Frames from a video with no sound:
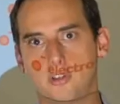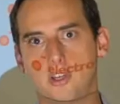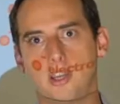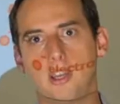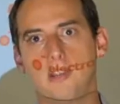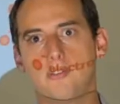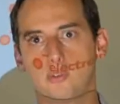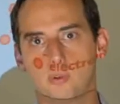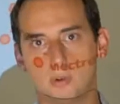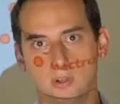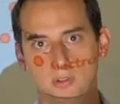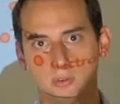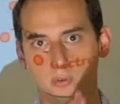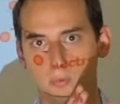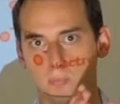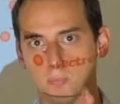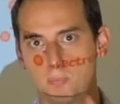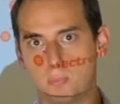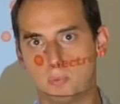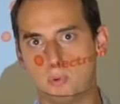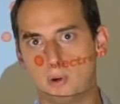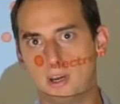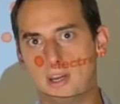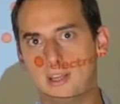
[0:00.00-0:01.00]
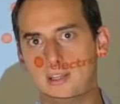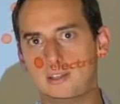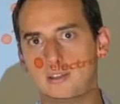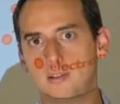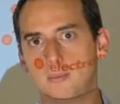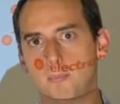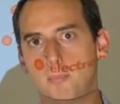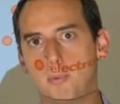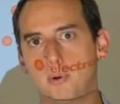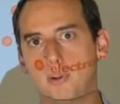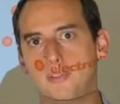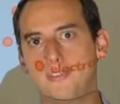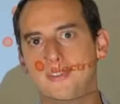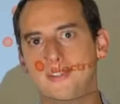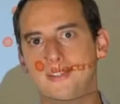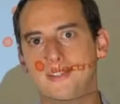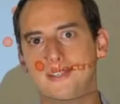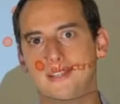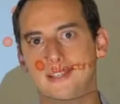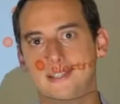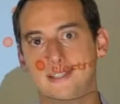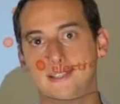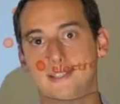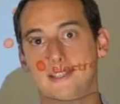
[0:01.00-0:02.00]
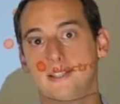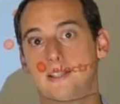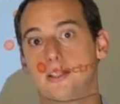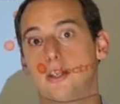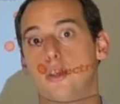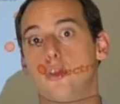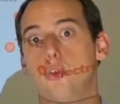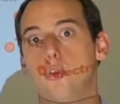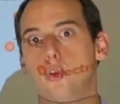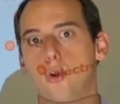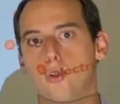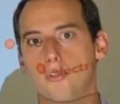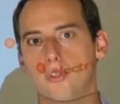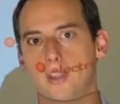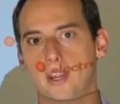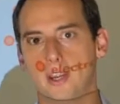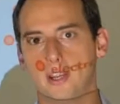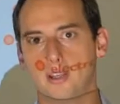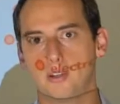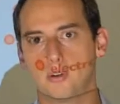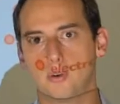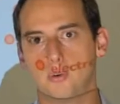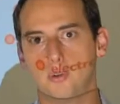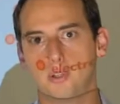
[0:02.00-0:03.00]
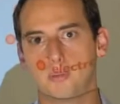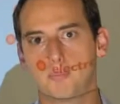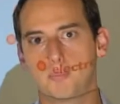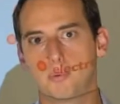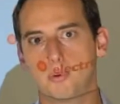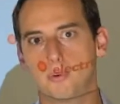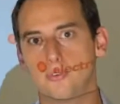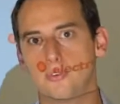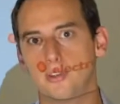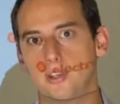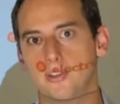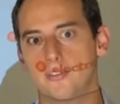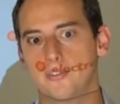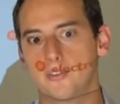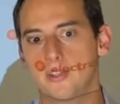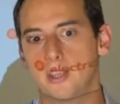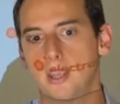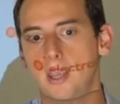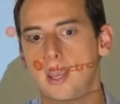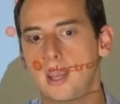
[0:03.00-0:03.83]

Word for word: It's going to break the point it hits. It's a non-ergodic process.